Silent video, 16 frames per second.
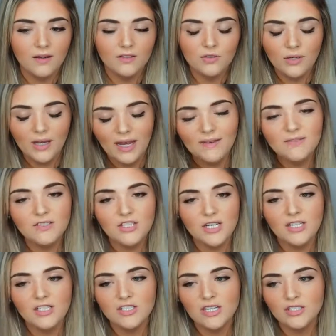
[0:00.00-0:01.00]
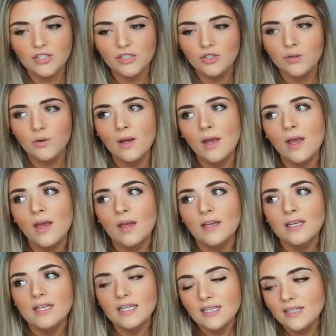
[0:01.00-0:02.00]
you have to change that to
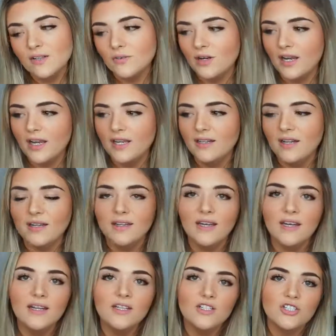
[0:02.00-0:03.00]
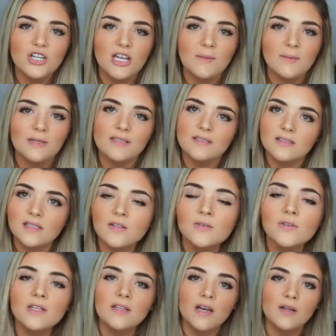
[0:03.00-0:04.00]
Eating right and getting in shape is
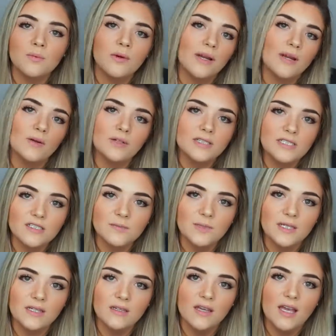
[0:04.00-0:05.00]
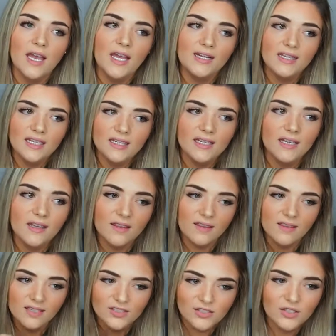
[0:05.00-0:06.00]
literally not a priority to me, and eating
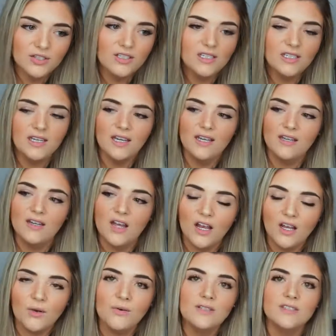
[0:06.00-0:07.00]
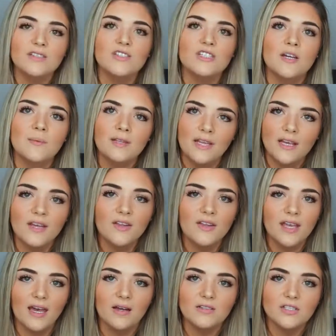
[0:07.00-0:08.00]
this cookie and not going to the gym and laying on
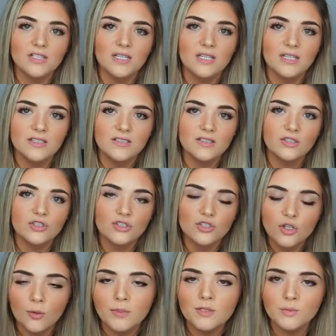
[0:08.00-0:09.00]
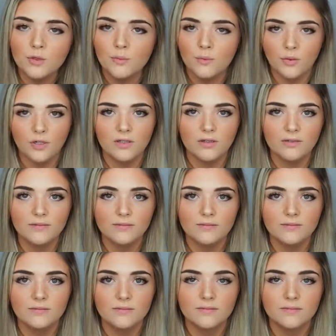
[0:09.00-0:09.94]
the couch is so much more important.